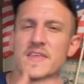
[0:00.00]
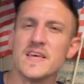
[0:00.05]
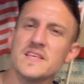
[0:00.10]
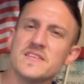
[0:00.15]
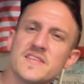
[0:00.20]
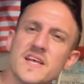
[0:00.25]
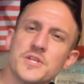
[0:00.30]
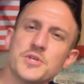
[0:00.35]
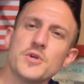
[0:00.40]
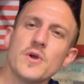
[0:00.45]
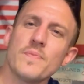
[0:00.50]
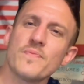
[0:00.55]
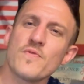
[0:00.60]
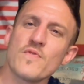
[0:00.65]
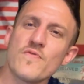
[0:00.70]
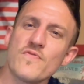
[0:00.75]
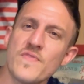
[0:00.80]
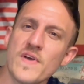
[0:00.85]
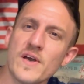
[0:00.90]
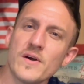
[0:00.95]
They set you up
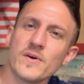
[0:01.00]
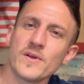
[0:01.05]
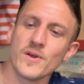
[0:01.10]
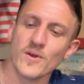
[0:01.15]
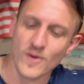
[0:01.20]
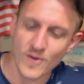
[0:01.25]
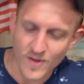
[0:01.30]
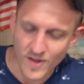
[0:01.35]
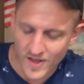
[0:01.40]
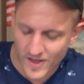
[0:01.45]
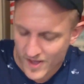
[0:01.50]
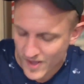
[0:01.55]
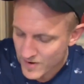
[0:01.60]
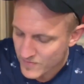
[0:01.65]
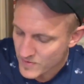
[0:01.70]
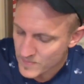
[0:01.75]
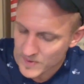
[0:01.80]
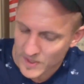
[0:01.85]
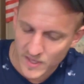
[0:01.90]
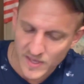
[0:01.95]
for failure
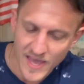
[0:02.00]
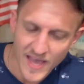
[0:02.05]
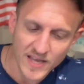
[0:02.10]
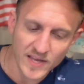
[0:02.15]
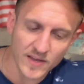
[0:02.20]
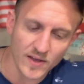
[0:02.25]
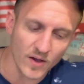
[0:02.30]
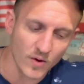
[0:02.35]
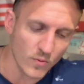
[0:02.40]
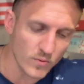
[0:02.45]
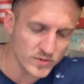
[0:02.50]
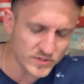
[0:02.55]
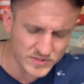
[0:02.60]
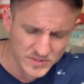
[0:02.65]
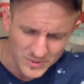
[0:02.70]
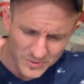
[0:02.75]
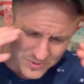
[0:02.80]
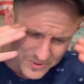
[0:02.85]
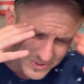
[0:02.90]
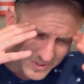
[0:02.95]
from the get-go.
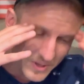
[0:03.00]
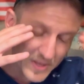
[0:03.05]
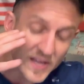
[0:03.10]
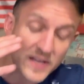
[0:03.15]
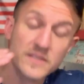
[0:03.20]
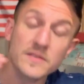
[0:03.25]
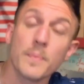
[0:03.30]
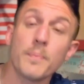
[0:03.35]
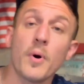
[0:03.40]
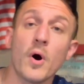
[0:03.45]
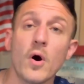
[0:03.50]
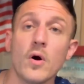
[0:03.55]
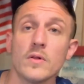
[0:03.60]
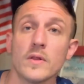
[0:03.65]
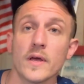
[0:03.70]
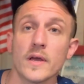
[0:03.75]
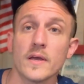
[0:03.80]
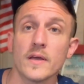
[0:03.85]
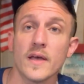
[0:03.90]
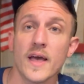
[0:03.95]
It's
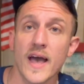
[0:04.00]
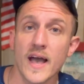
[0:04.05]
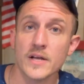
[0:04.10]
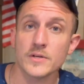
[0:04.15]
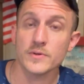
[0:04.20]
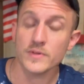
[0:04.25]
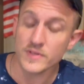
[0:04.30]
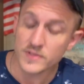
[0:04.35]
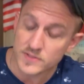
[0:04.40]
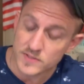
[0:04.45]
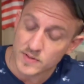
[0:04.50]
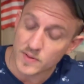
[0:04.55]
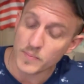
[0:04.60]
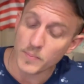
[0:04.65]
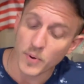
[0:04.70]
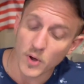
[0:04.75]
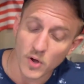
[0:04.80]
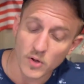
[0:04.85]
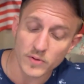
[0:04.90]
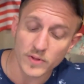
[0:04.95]
appalling, actually. This is an
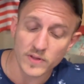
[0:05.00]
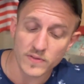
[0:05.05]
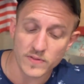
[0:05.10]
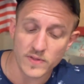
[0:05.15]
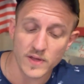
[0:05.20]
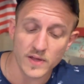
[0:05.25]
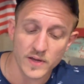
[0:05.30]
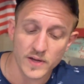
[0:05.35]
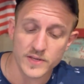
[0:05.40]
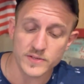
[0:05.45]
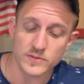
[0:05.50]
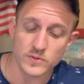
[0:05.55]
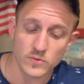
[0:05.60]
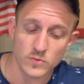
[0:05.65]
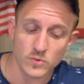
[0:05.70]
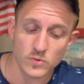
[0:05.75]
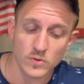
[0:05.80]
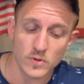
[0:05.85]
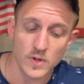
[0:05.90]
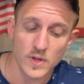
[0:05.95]
appalling thing high
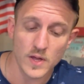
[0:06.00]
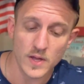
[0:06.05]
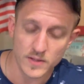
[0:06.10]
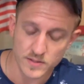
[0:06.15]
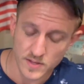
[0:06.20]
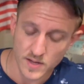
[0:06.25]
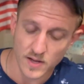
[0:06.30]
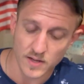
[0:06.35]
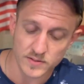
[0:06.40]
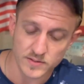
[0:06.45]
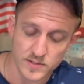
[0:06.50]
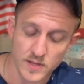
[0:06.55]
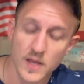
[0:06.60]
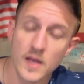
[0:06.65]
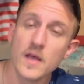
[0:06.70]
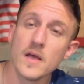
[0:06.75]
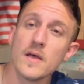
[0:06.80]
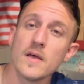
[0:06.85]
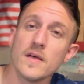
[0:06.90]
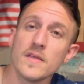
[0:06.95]
school does.
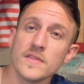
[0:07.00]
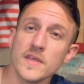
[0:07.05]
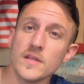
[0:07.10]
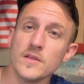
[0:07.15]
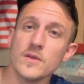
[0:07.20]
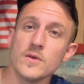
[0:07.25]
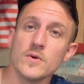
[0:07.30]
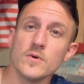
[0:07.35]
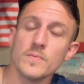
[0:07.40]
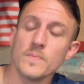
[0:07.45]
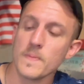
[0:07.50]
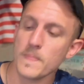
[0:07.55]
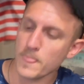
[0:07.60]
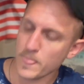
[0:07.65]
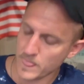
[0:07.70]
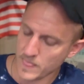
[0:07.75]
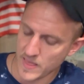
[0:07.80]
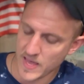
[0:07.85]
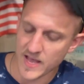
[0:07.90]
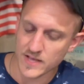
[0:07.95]
They do,
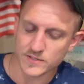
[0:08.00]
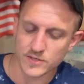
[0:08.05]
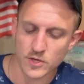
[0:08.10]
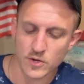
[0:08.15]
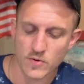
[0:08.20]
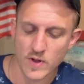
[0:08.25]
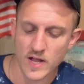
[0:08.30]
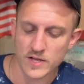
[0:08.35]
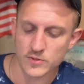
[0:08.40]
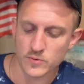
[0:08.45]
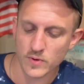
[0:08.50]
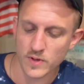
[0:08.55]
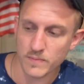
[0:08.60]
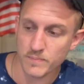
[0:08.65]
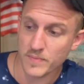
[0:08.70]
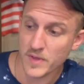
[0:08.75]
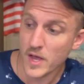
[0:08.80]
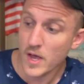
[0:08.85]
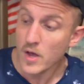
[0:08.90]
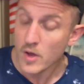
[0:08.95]
as you
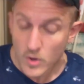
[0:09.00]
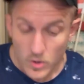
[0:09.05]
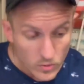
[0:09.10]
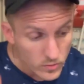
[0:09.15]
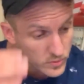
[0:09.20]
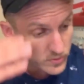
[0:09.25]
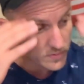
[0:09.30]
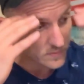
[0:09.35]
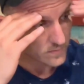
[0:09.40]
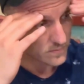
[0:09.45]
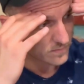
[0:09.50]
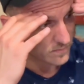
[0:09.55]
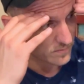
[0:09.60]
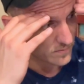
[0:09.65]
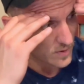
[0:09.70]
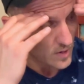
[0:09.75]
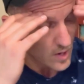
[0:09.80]
graduate, who's